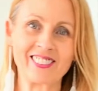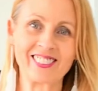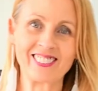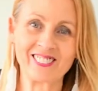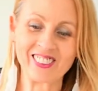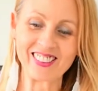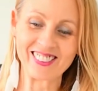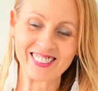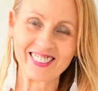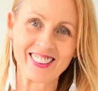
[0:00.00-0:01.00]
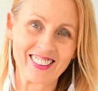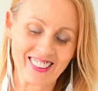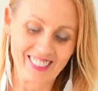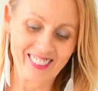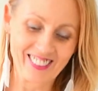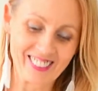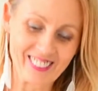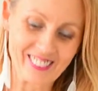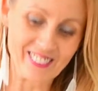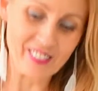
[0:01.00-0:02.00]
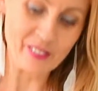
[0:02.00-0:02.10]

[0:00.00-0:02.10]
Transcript: you wish. So just